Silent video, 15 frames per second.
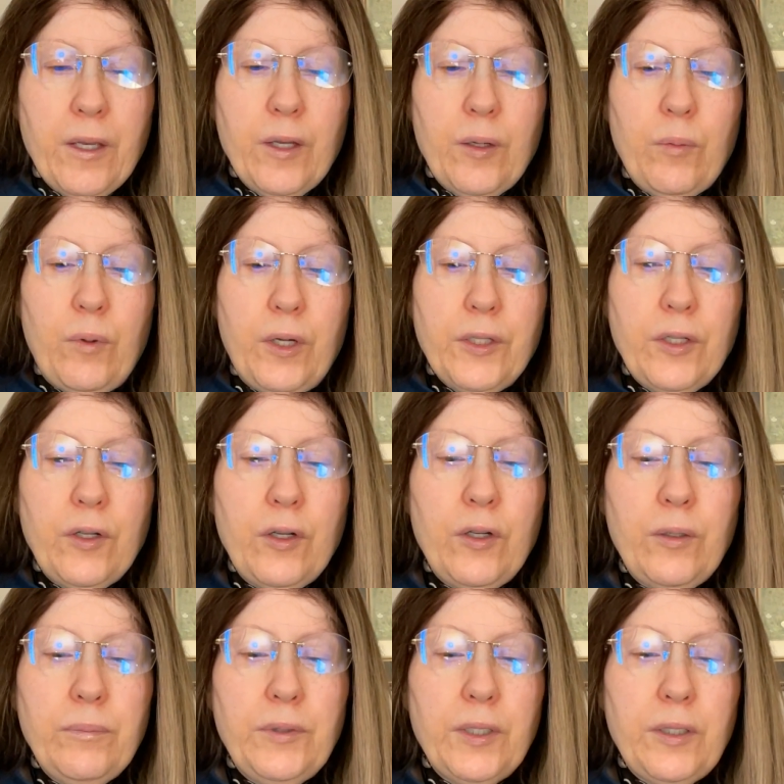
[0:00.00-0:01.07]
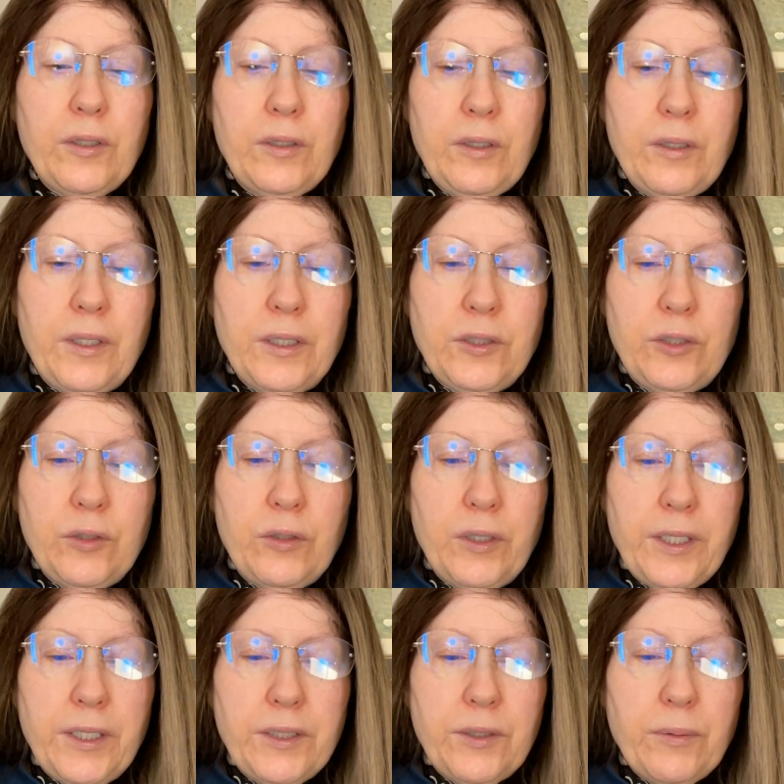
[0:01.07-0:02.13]
Want your home to look
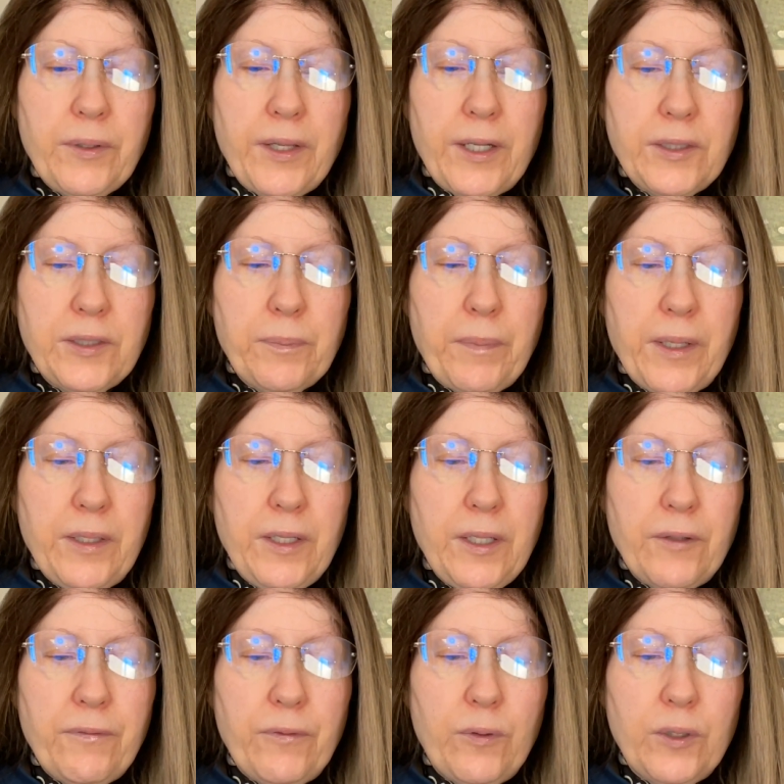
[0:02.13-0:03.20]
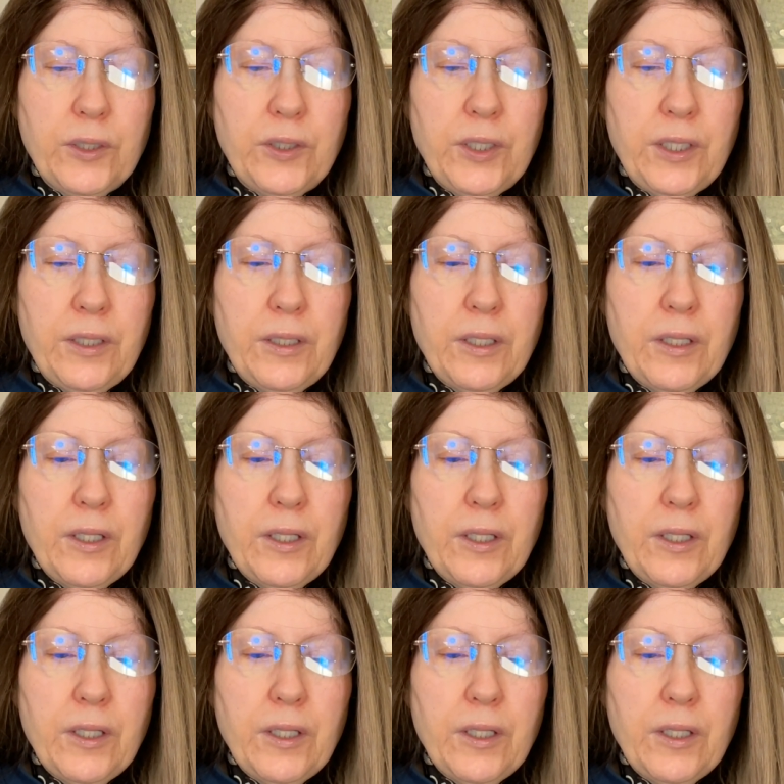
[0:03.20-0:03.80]
luxurious without spending a fortune?